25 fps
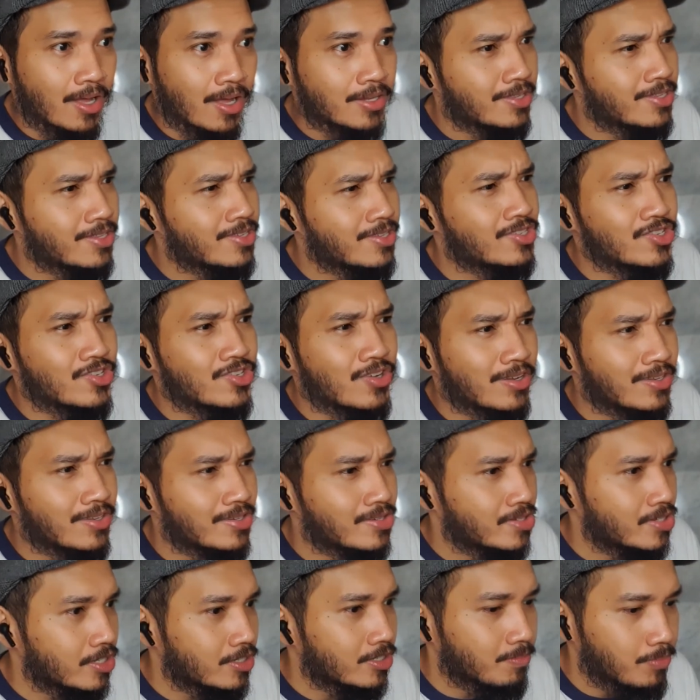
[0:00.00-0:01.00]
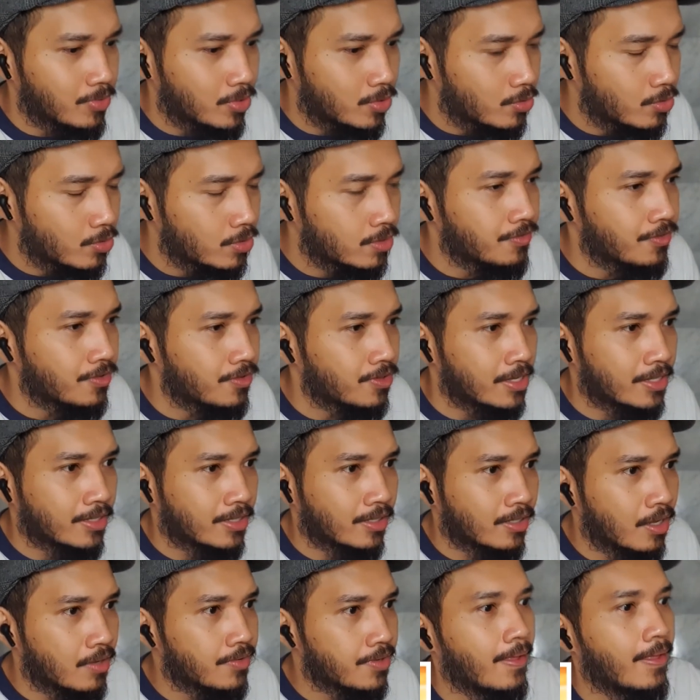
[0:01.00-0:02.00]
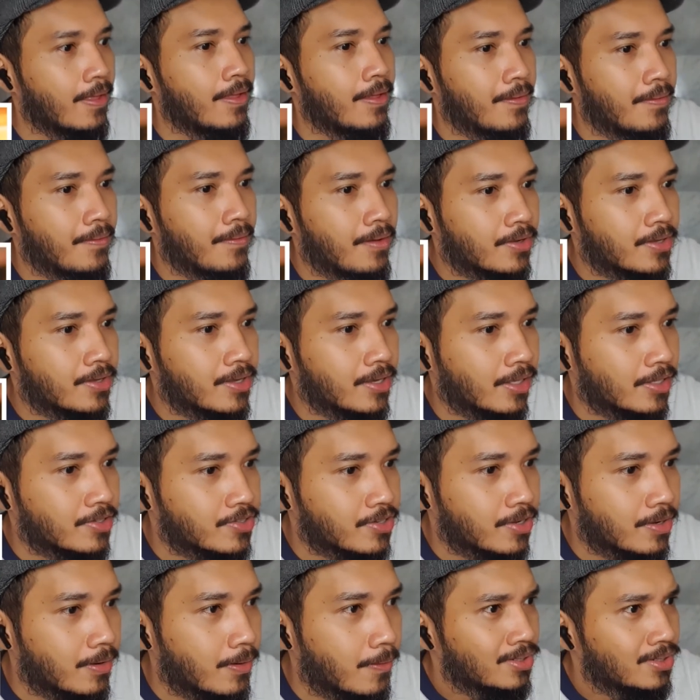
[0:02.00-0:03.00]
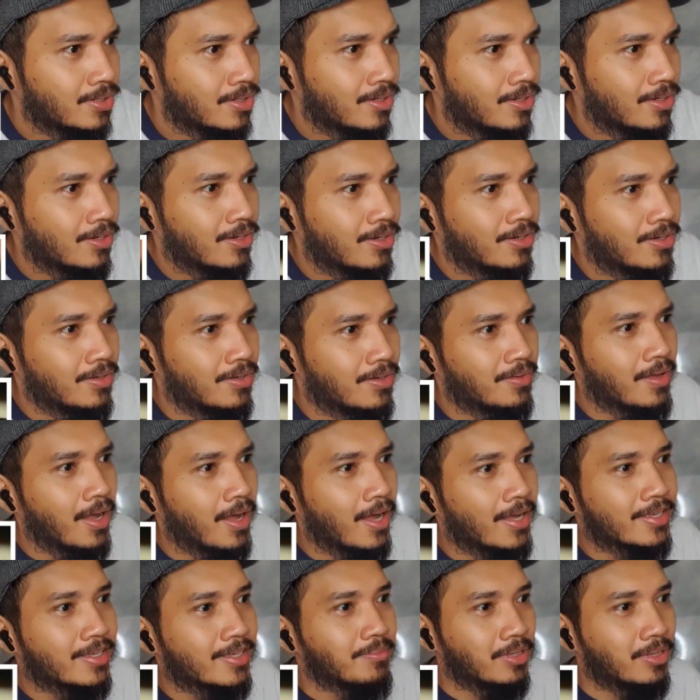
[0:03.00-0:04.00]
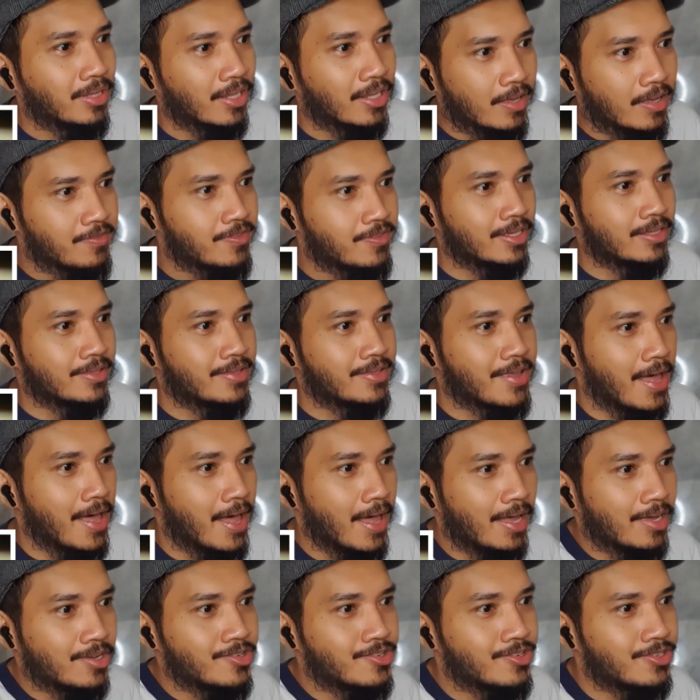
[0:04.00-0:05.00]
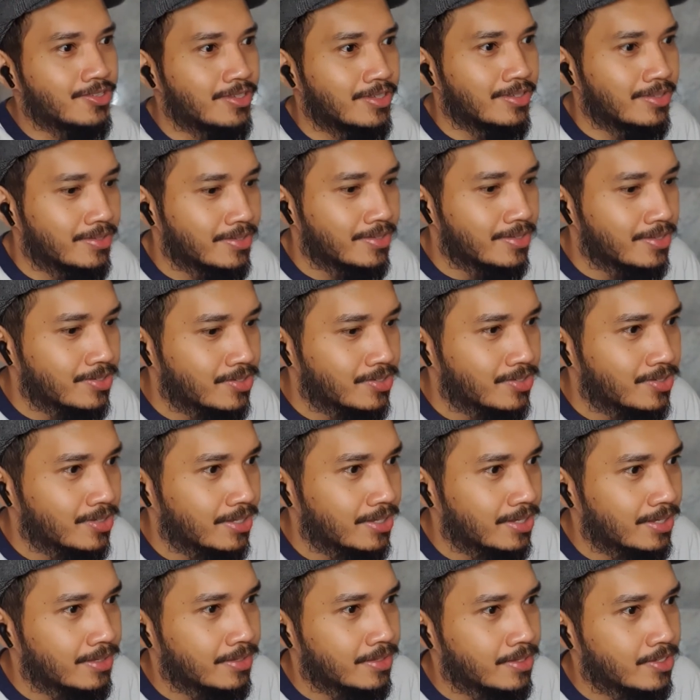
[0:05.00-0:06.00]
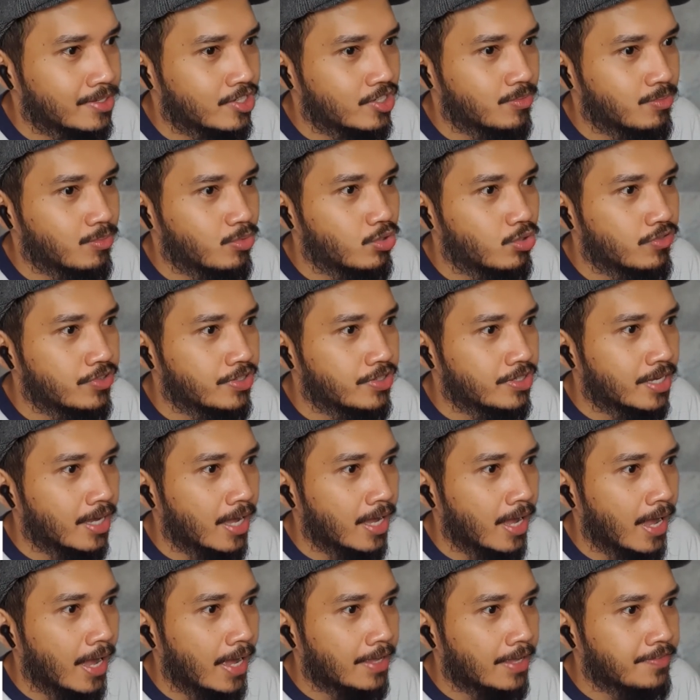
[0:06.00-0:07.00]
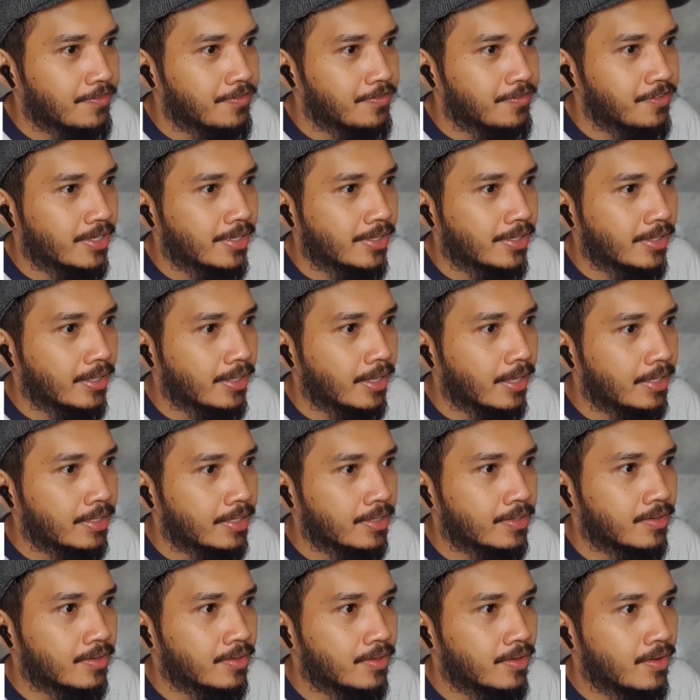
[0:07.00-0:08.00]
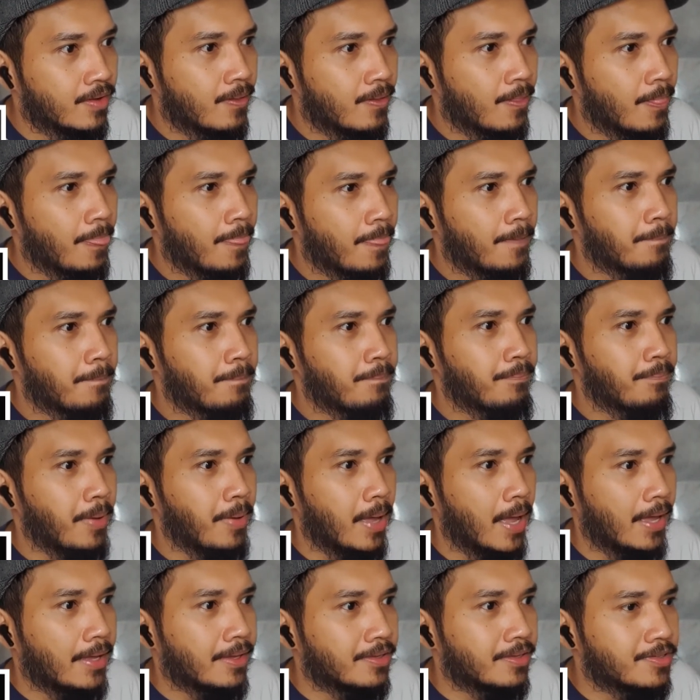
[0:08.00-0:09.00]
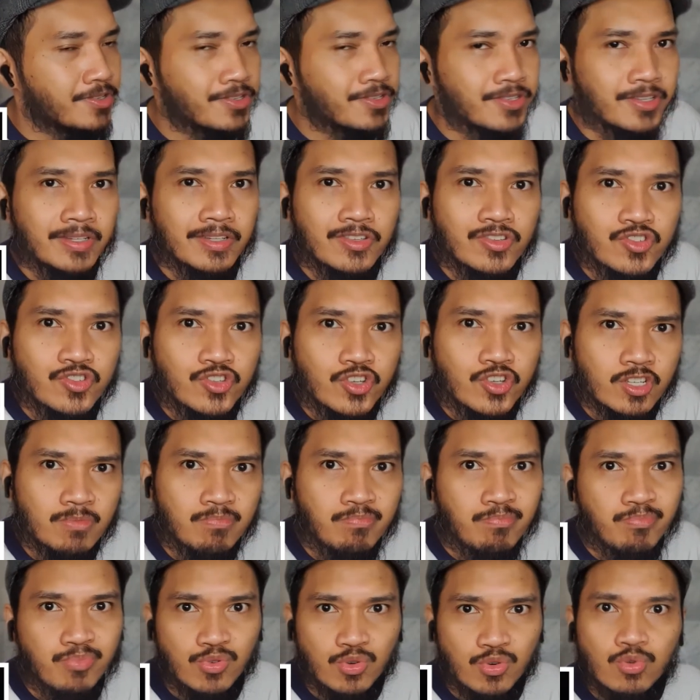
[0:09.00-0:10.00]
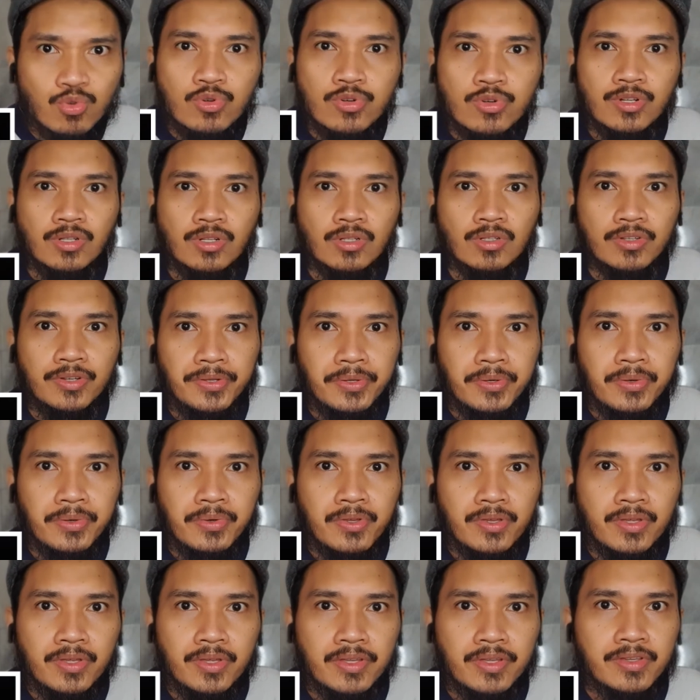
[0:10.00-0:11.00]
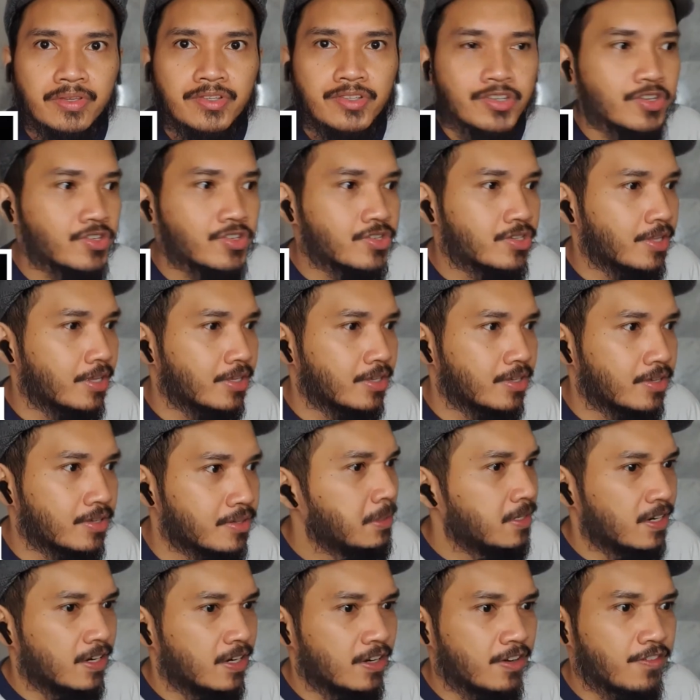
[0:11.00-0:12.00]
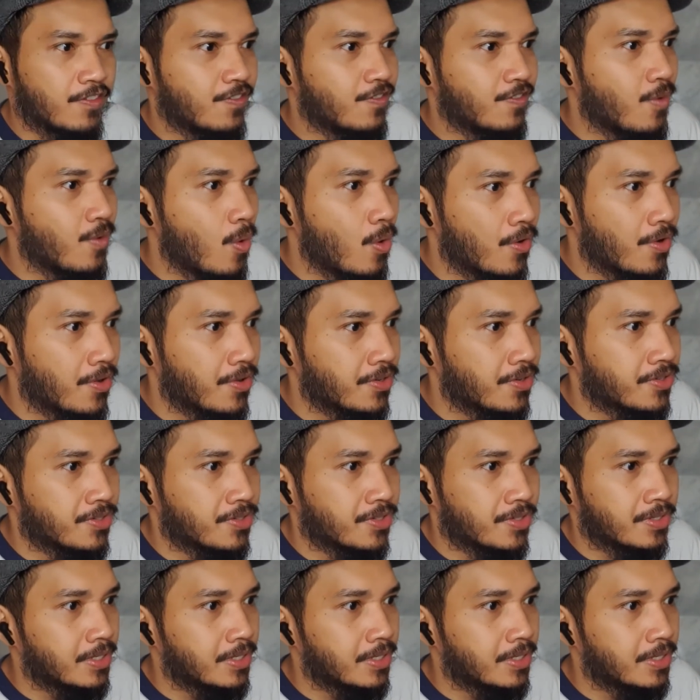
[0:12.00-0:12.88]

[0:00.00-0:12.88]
is just beautiful. I love it. Okay, let's go. I am loving the action in this movie. I feel like Pattinson is just brutal, he's just like a force.